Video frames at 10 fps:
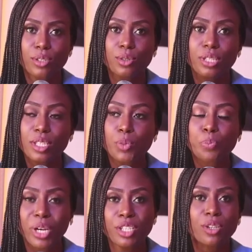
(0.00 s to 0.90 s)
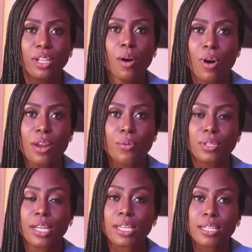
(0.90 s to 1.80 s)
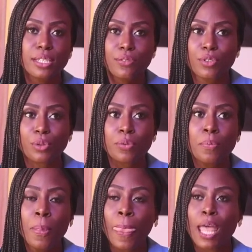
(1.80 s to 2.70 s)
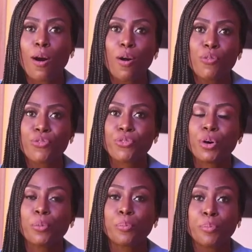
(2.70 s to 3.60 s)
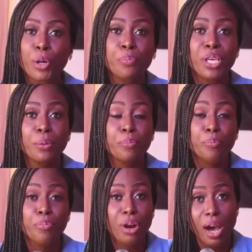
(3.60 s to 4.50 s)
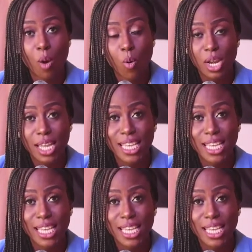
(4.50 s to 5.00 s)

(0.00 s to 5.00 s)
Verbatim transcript: So this particular one was an interview of Bobby Brown.